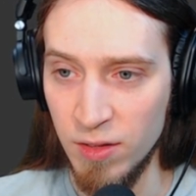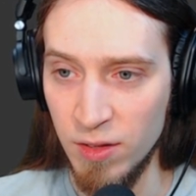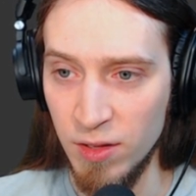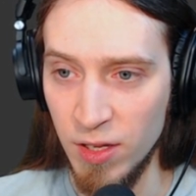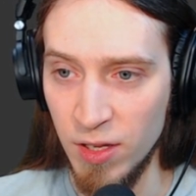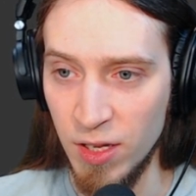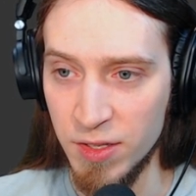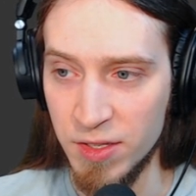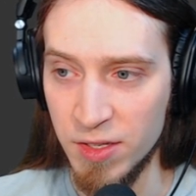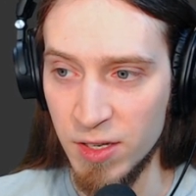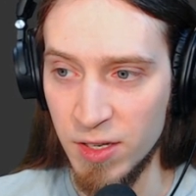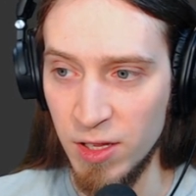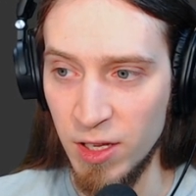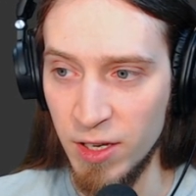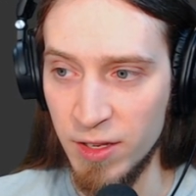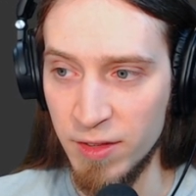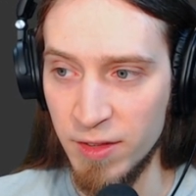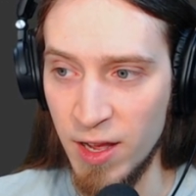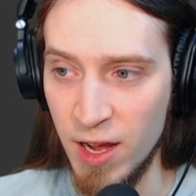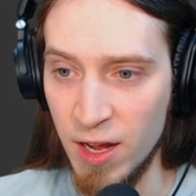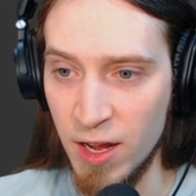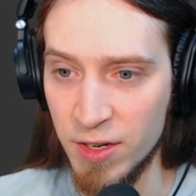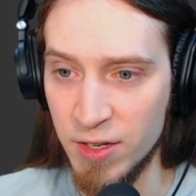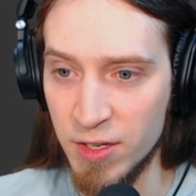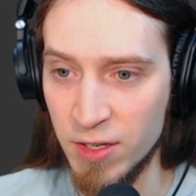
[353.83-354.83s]
Let's click
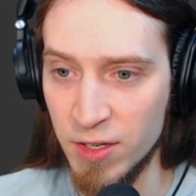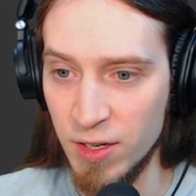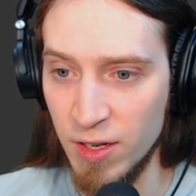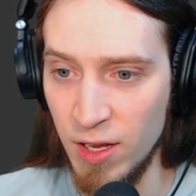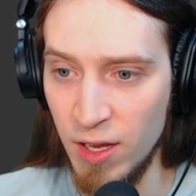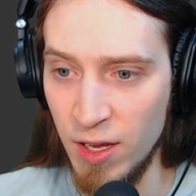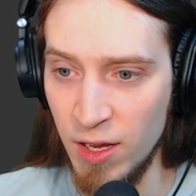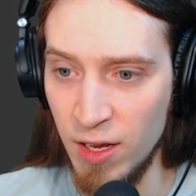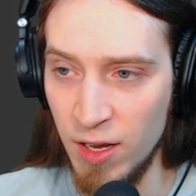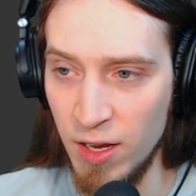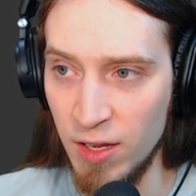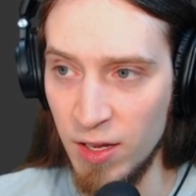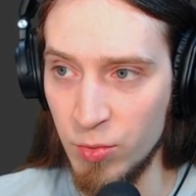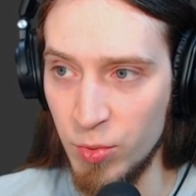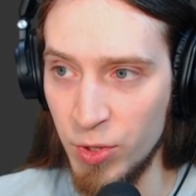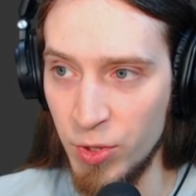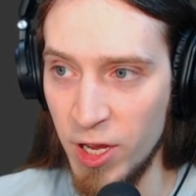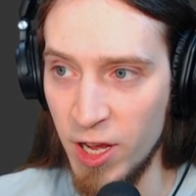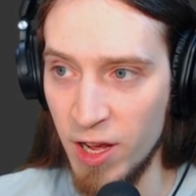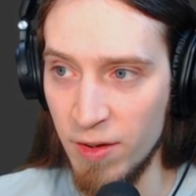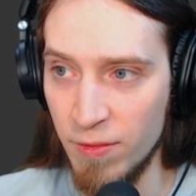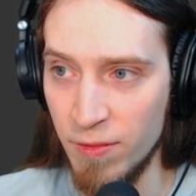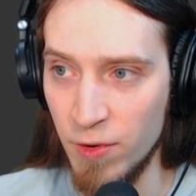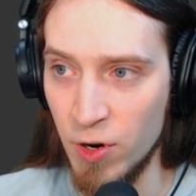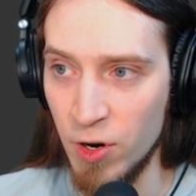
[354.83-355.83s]
that, and we
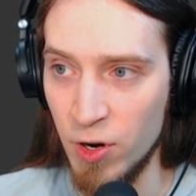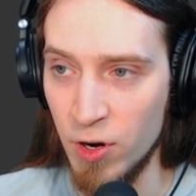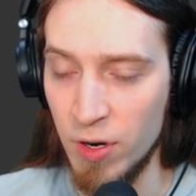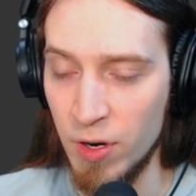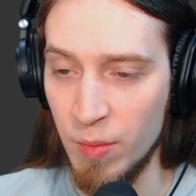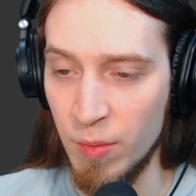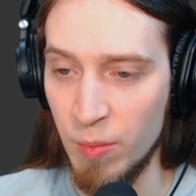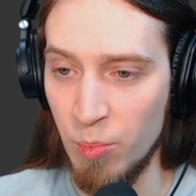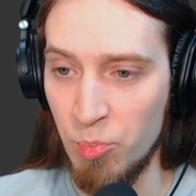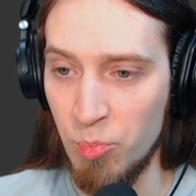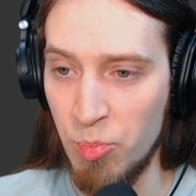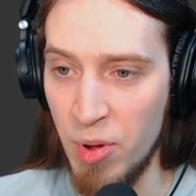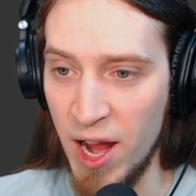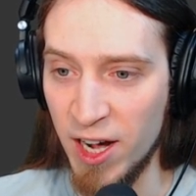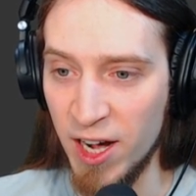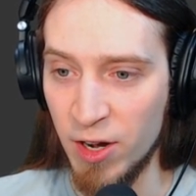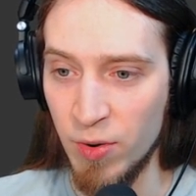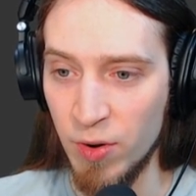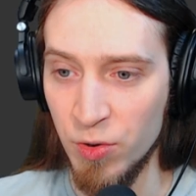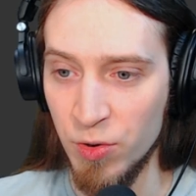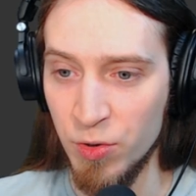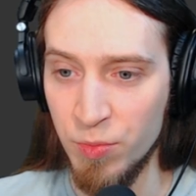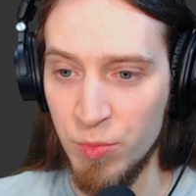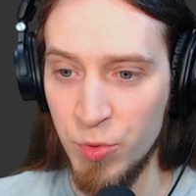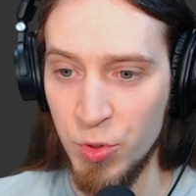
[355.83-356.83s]
have our
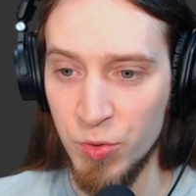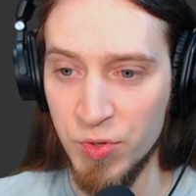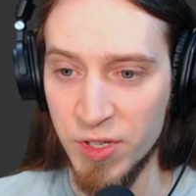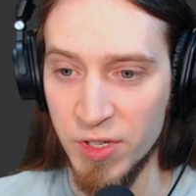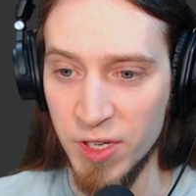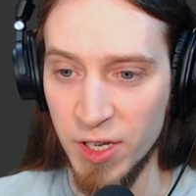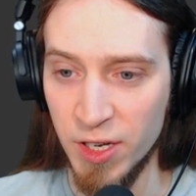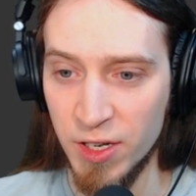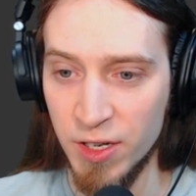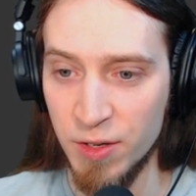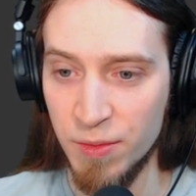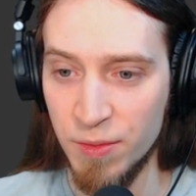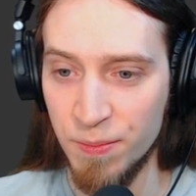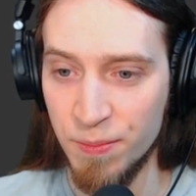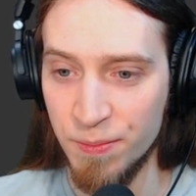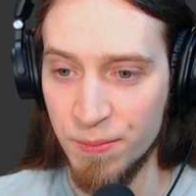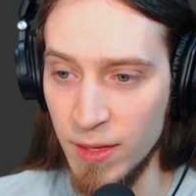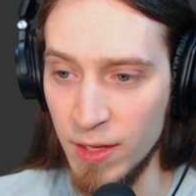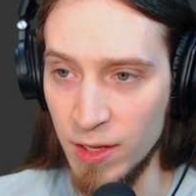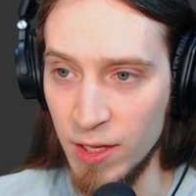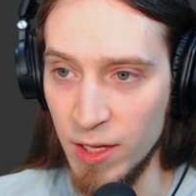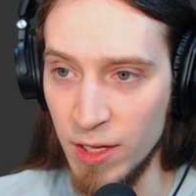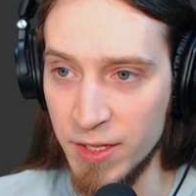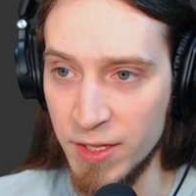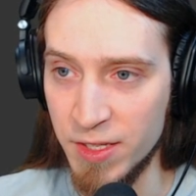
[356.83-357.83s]
background music.
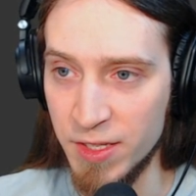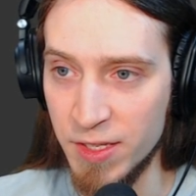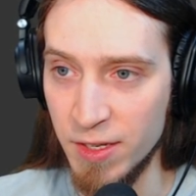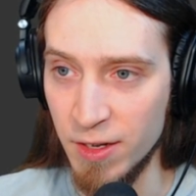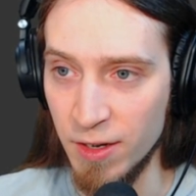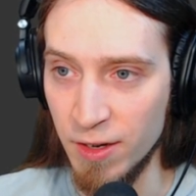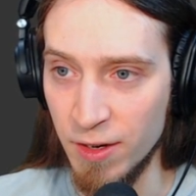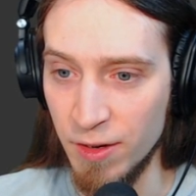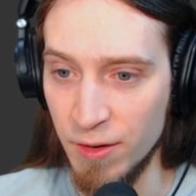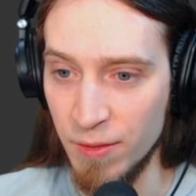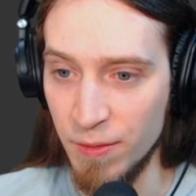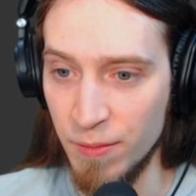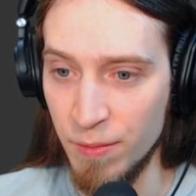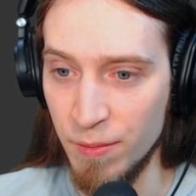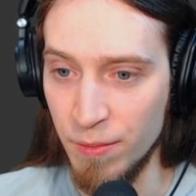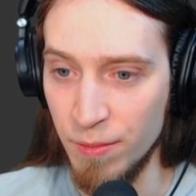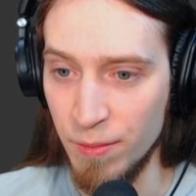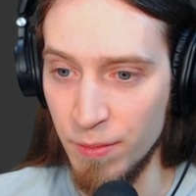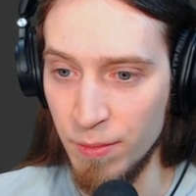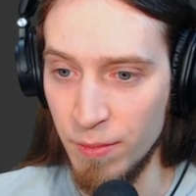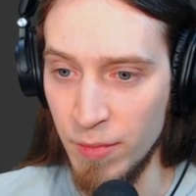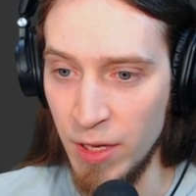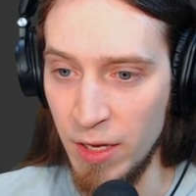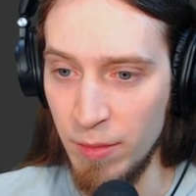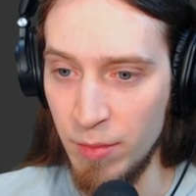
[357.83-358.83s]
Let's
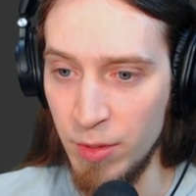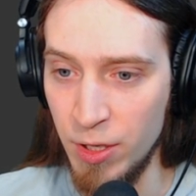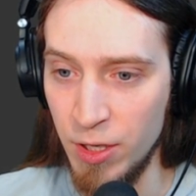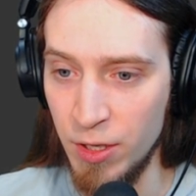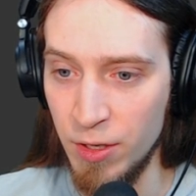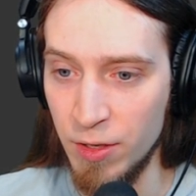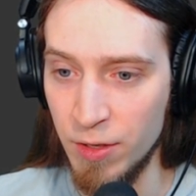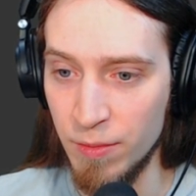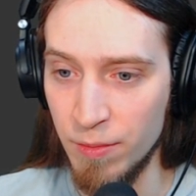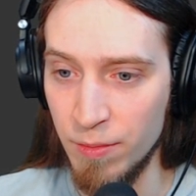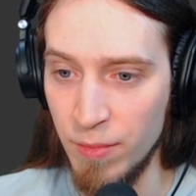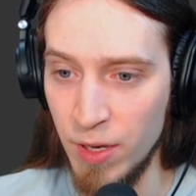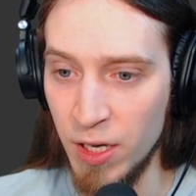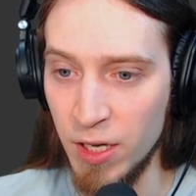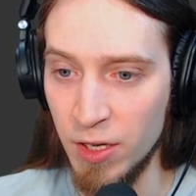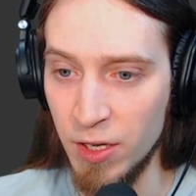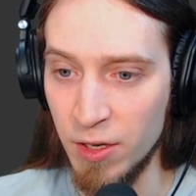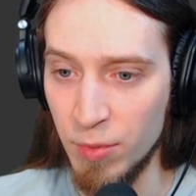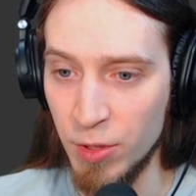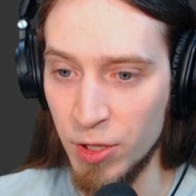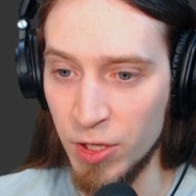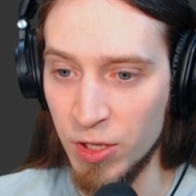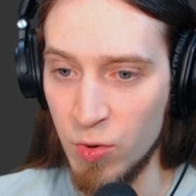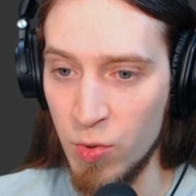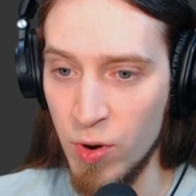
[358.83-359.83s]
maybe make it a
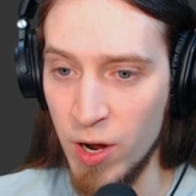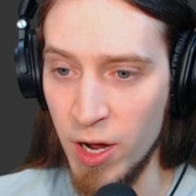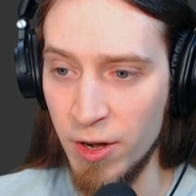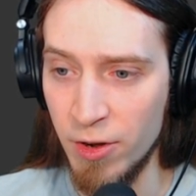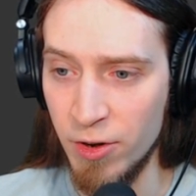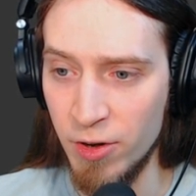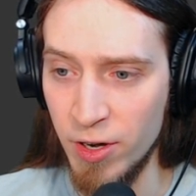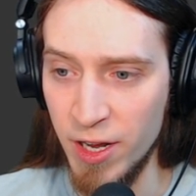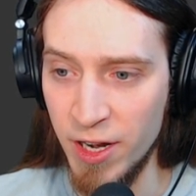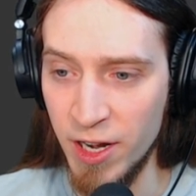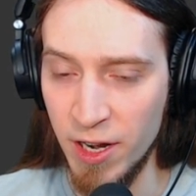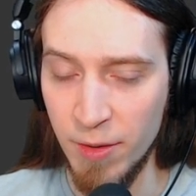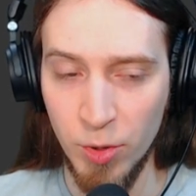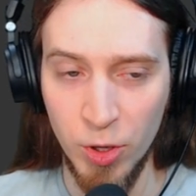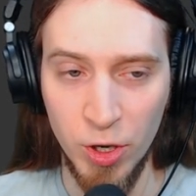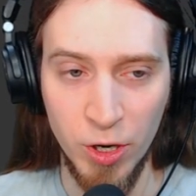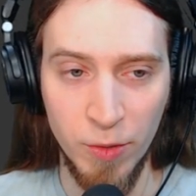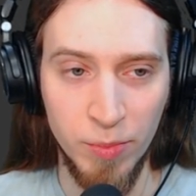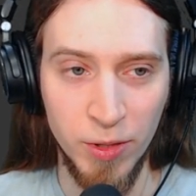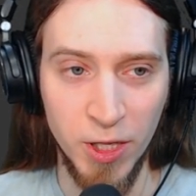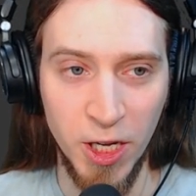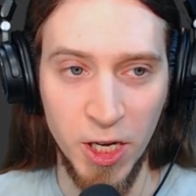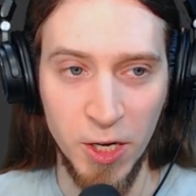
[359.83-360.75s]
bit quieter, and I'm going to play